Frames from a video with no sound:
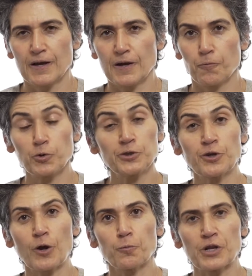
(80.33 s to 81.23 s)
Whether or
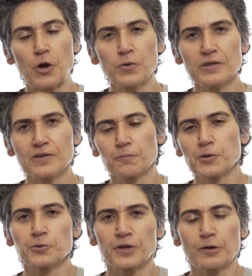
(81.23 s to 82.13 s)
not we know it, and
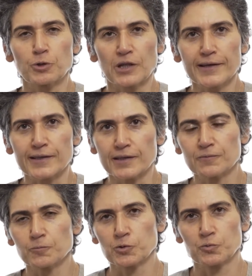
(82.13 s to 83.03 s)
whether or not we like it,
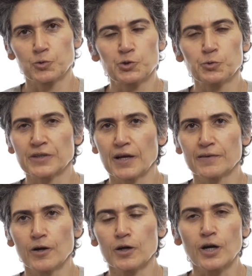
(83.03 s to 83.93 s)
we're doing
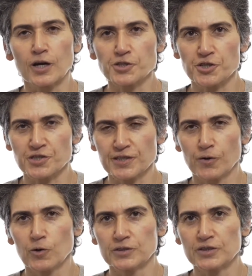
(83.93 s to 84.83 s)
that unconsciously
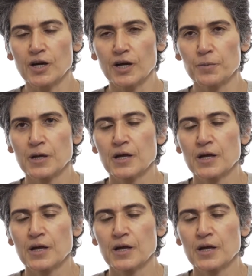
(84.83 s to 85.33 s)
all the time.